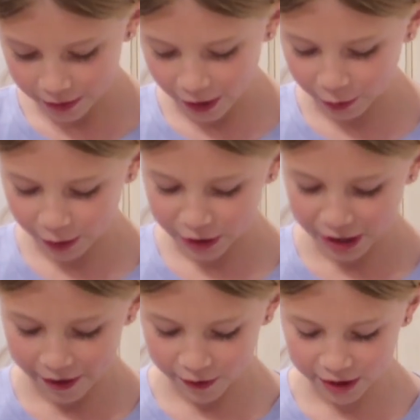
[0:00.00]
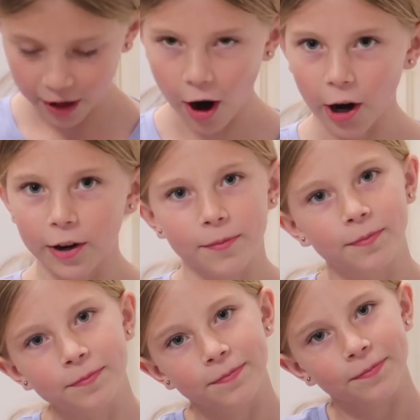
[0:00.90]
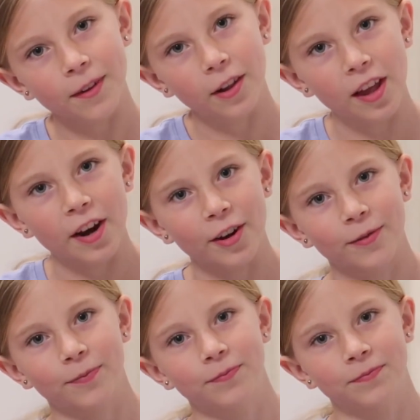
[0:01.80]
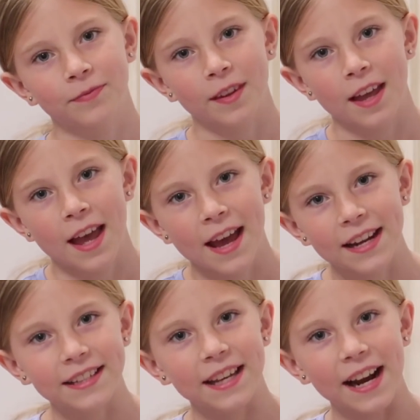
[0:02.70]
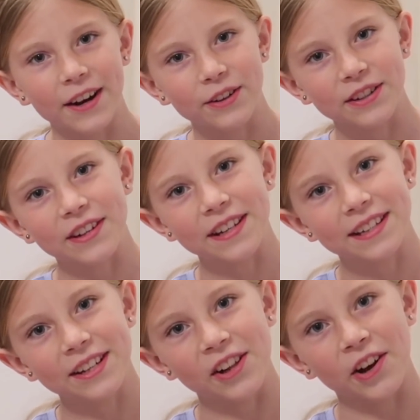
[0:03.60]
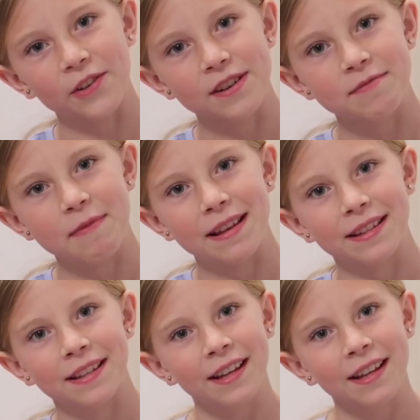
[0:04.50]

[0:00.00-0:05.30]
the Grinch gave us a card, a letter. And he said how he's gonna steal our Christmas.